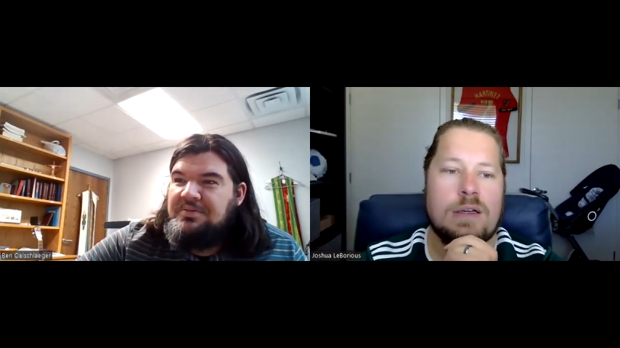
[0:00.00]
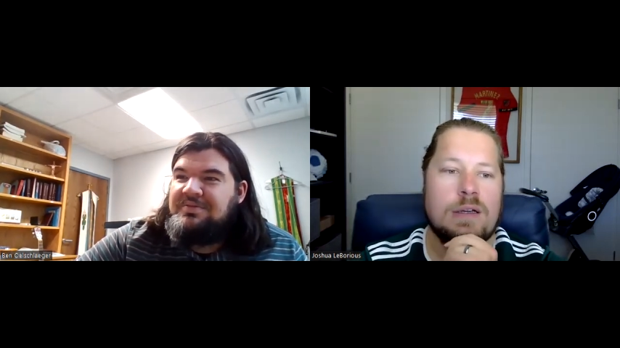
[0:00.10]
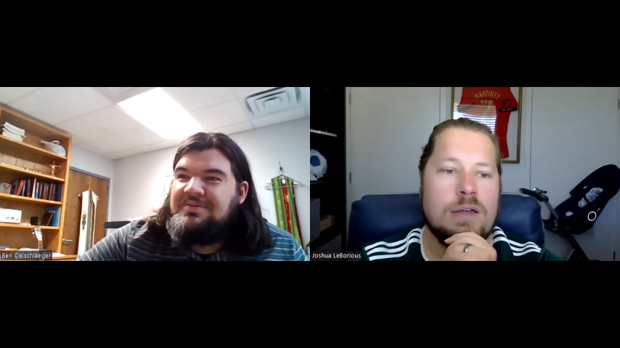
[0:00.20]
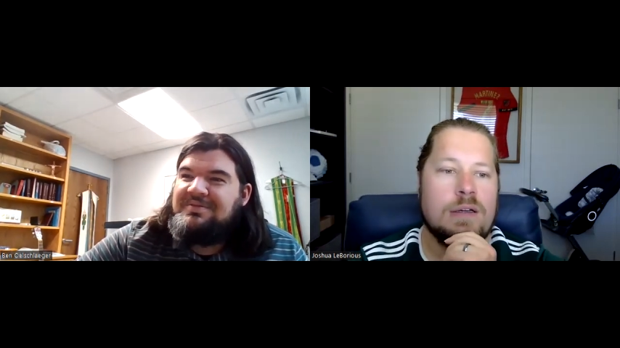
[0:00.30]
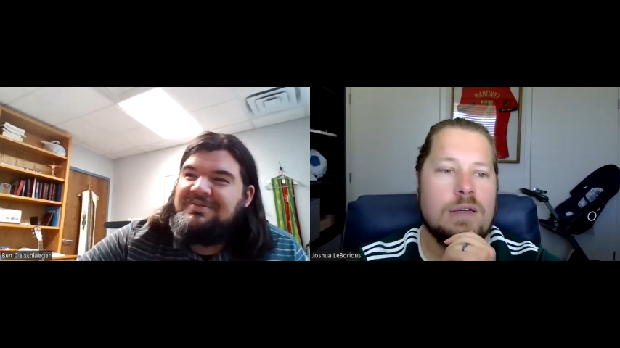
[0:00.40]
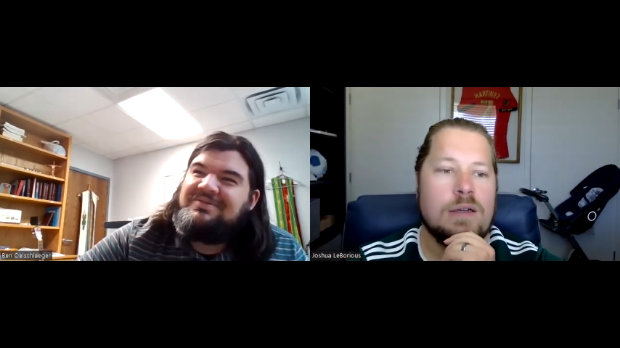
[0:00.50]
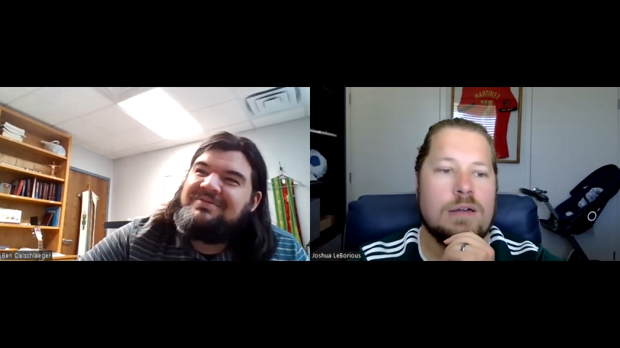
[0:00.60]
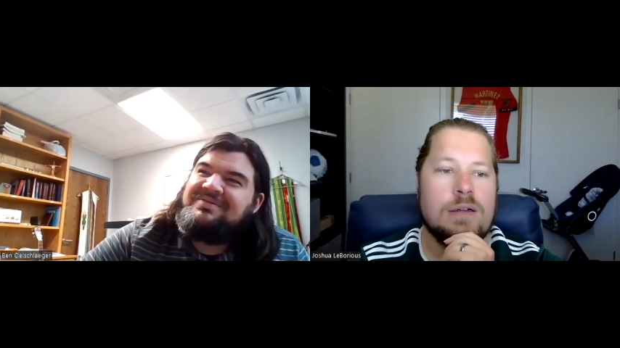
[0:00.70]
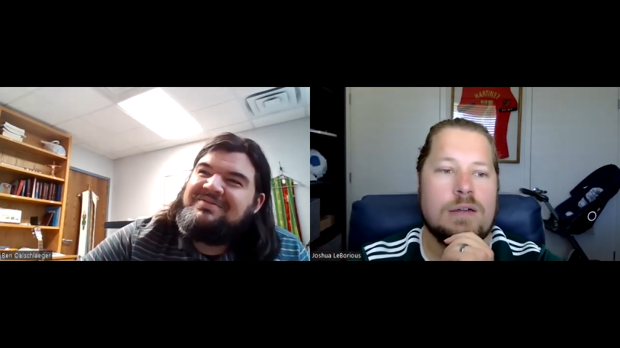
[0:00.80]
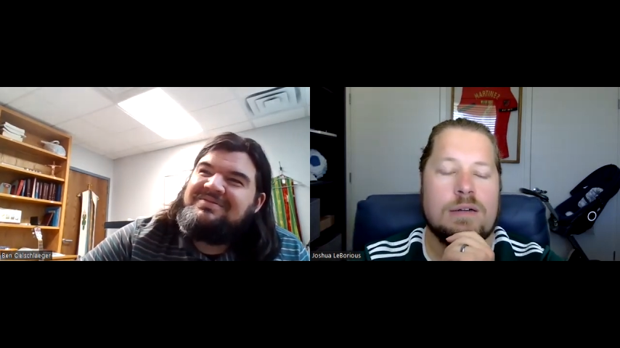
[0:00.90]

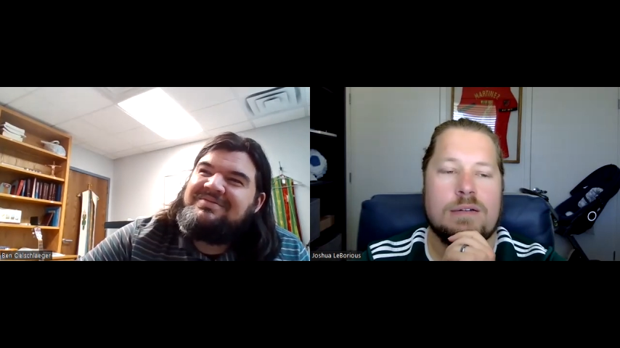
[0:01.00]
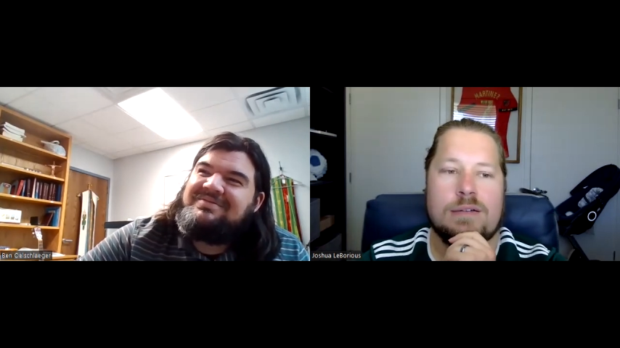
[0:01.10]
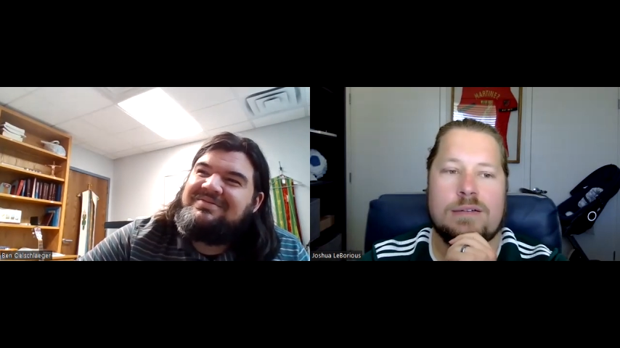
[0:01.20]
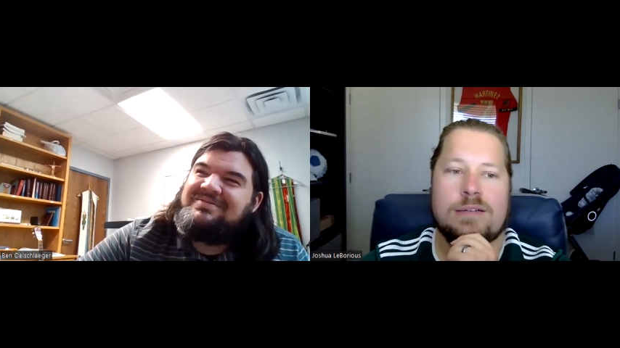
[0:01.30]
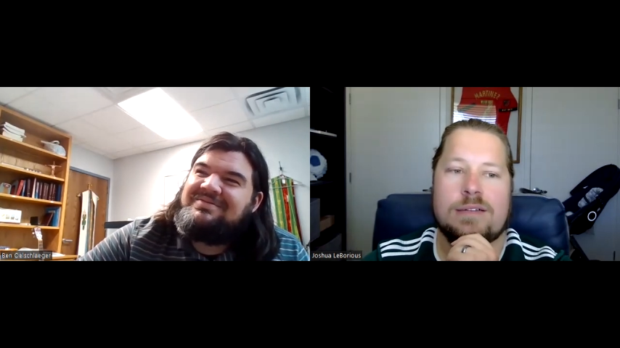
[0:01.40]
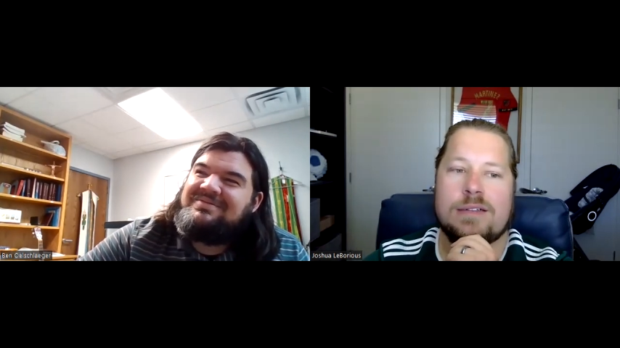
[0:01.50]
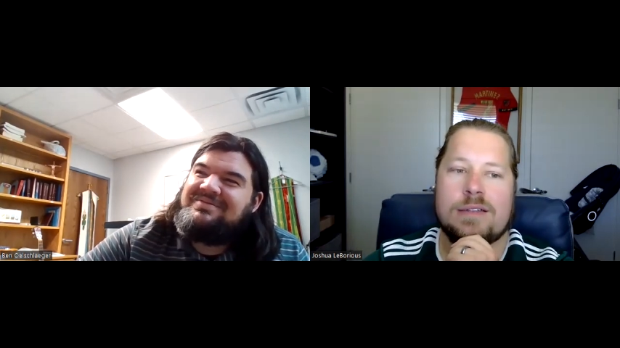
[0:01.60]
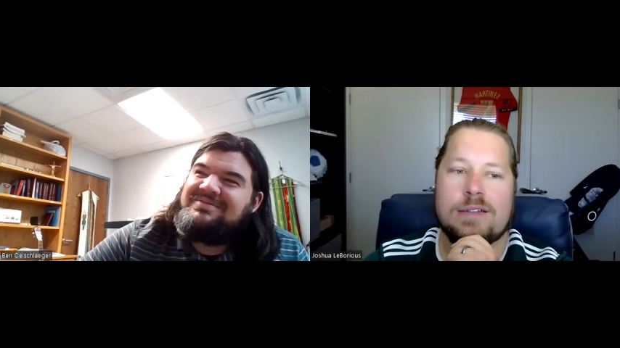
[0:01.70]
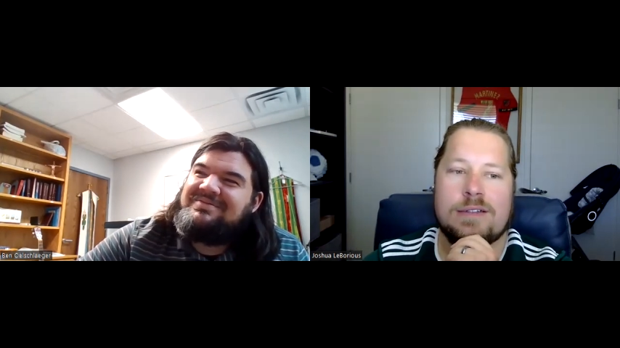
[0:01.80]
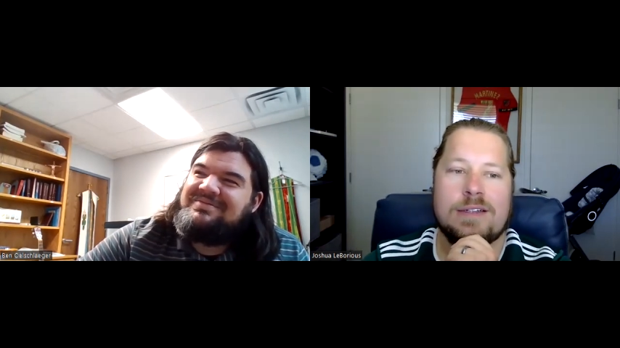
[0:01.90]

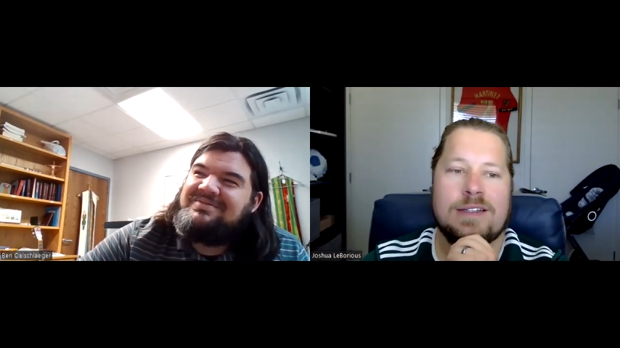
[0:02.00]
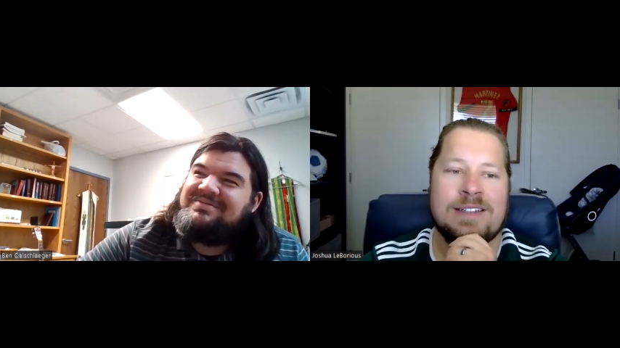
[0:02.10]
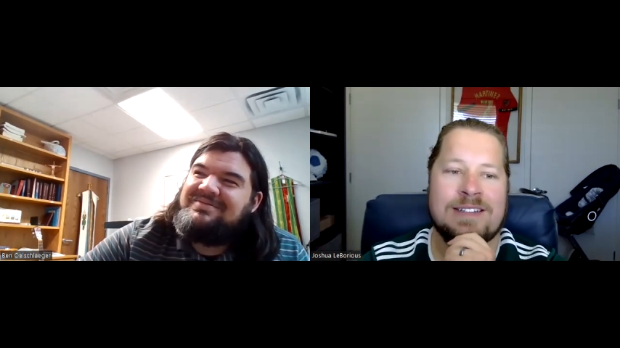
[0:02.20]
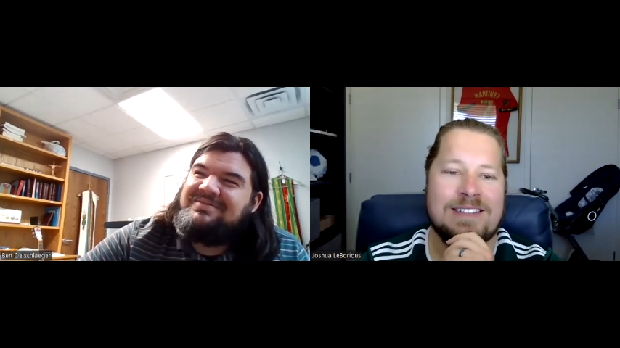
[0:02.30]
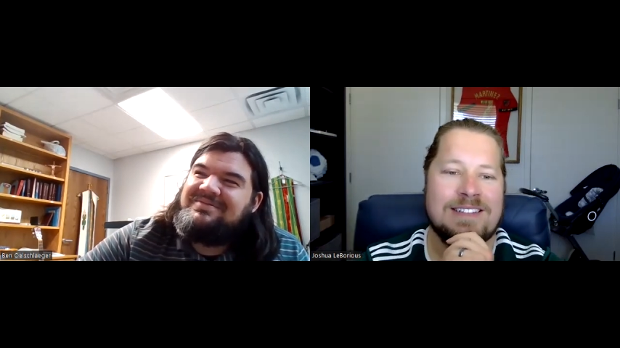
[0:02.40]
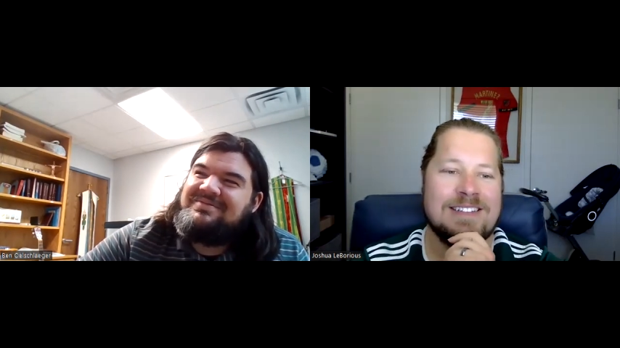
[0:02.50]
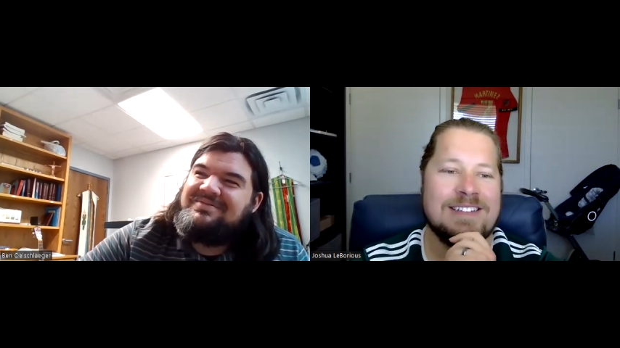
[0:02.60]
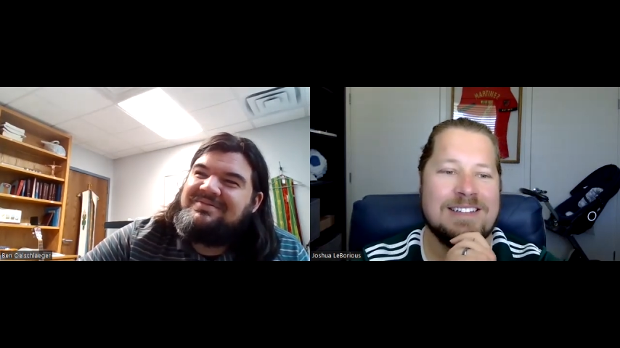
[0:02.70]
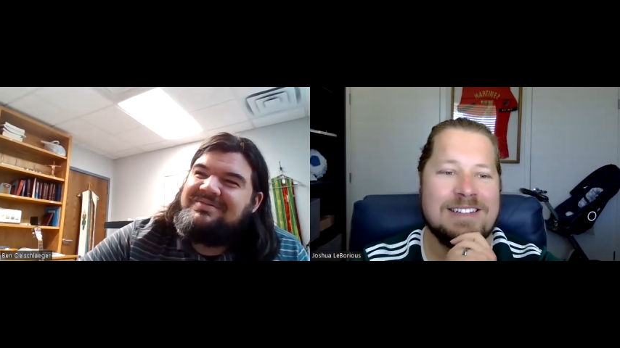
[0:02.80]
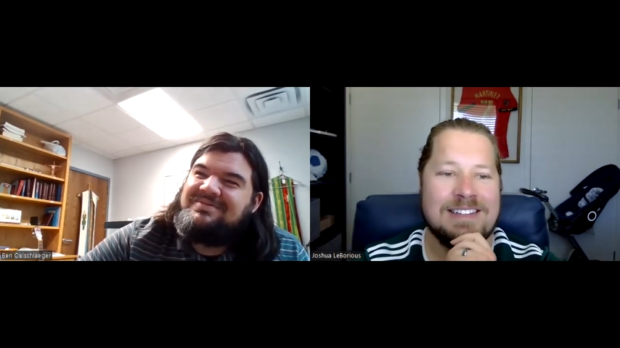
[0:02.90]

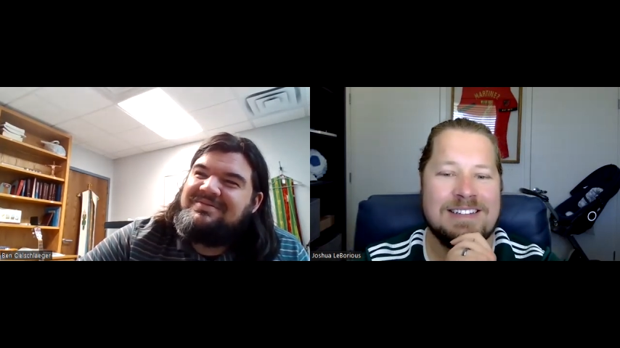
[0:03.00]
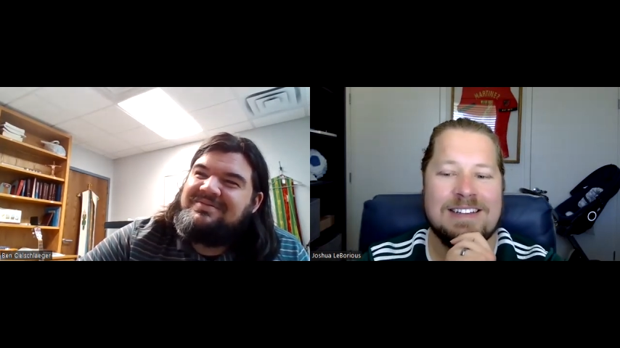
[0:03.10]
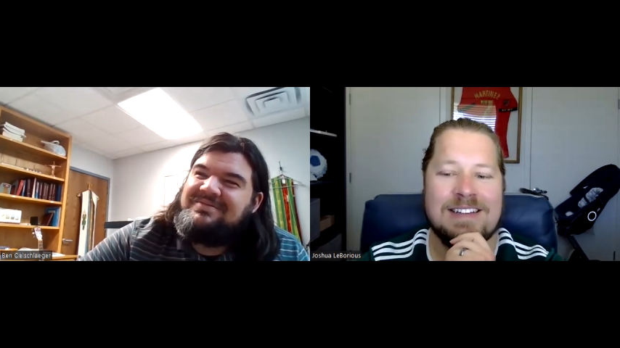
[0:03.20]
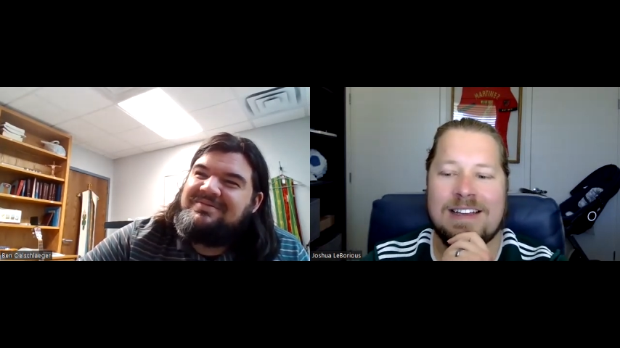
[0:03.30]
(silence)